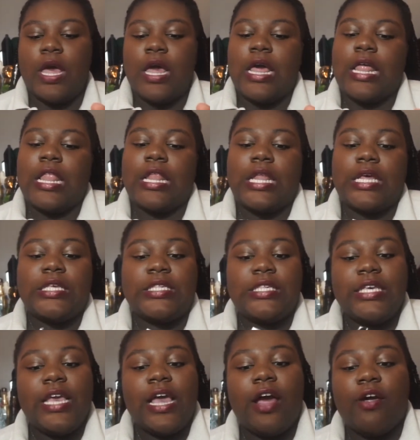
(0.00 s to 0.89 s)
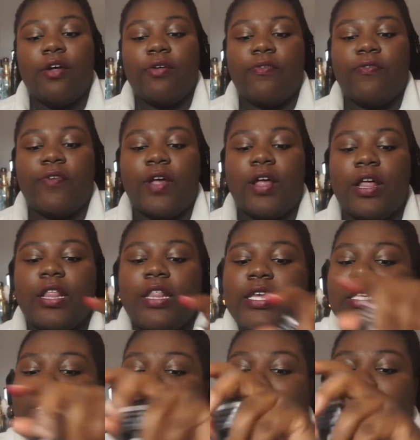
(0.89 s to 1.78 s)
let's see, e.l.f.
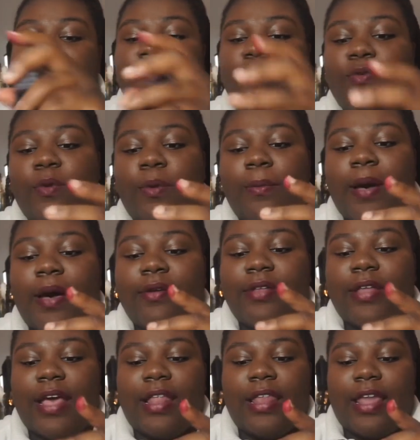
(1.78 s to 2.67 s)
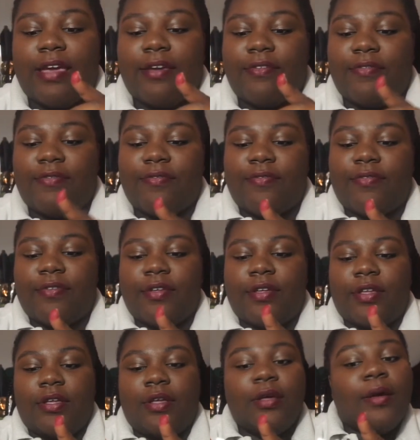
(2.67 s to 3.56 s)
Let's see if you about that life.
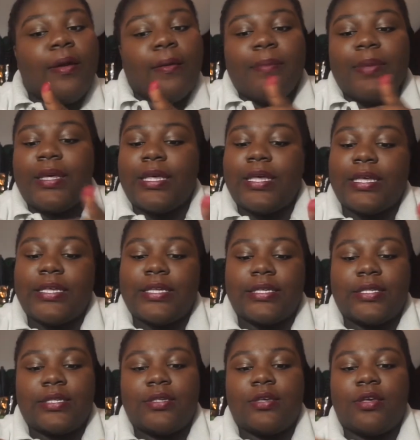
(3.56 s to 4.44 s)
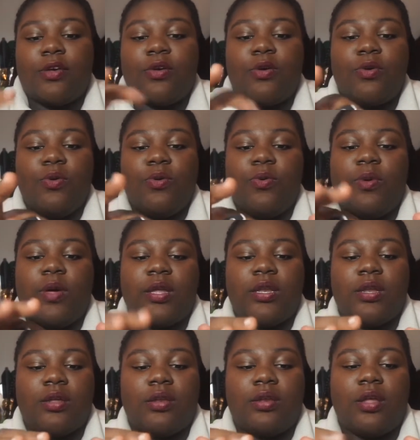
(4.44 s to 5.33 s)
Because, ooh, I
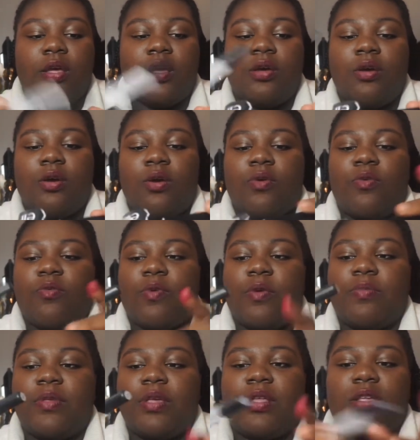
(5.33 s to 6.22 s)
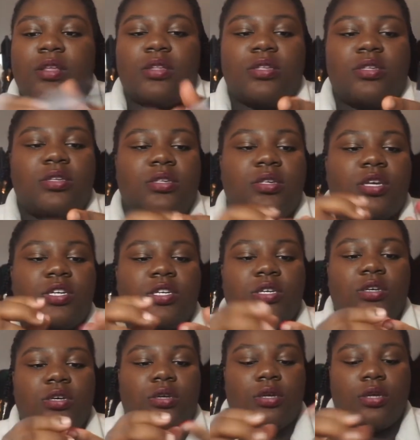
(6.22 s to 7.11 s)
done ripped it in such
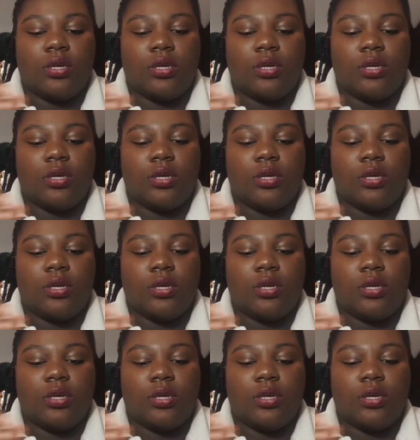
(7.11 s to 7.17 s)
a